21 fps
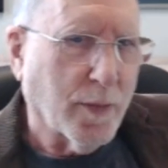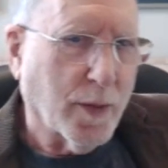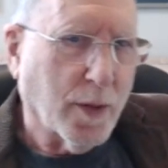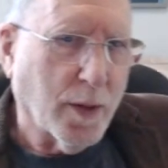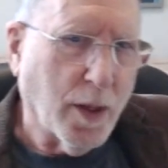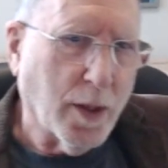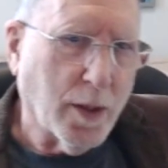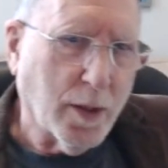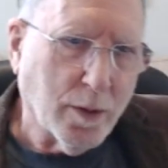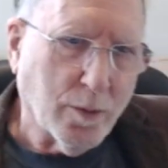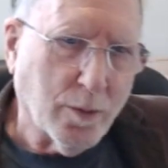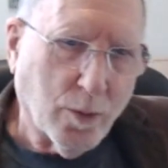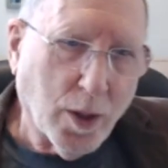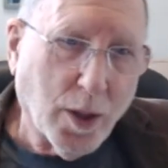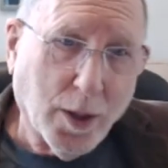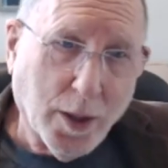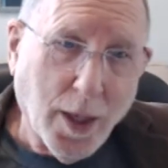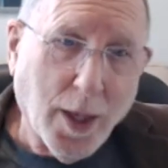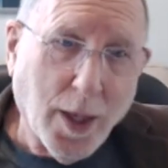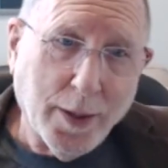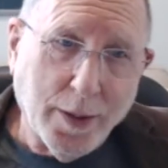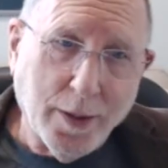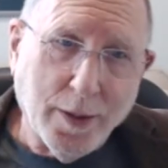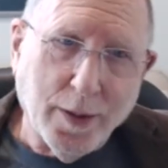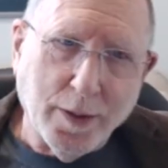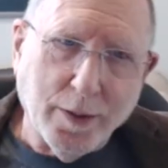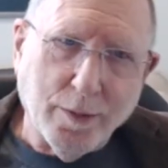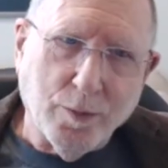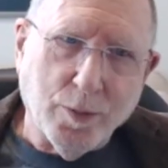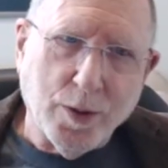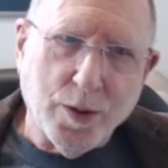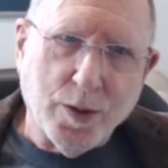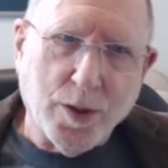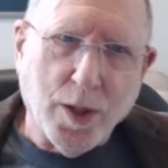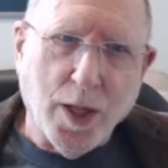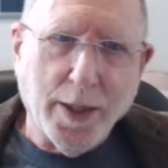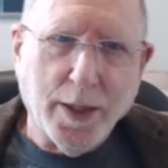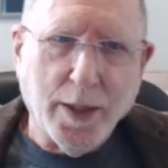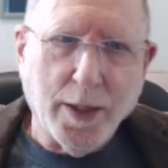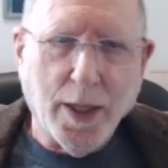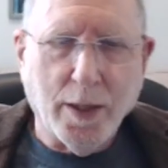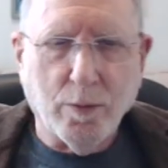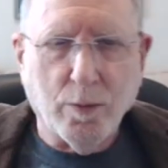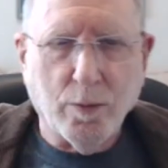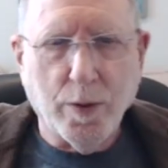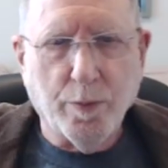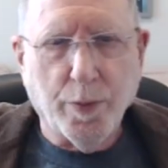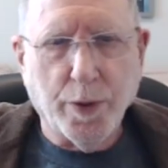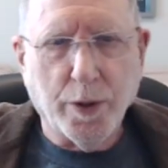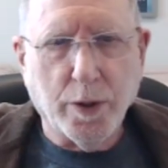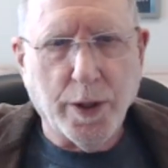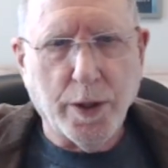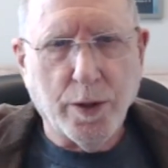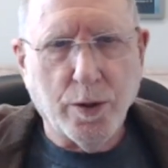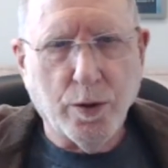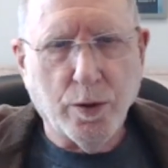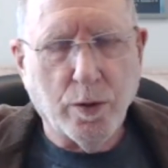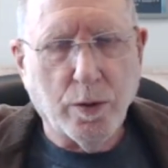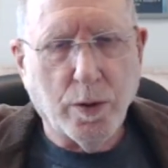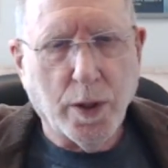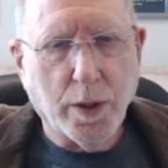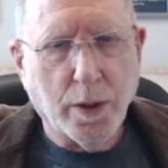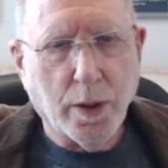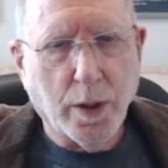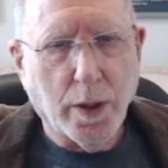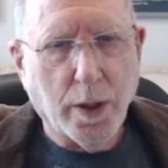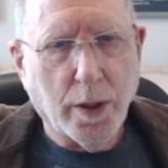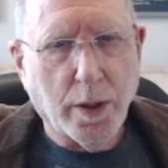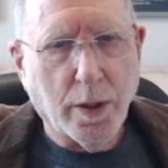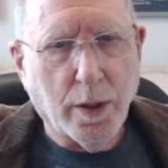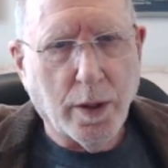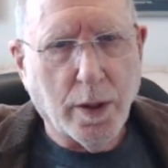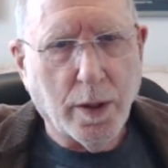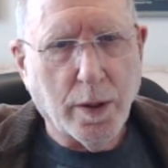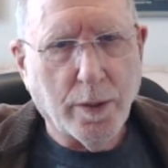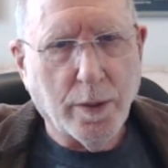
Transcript: Yeah. Well, it was like that with Billie too, and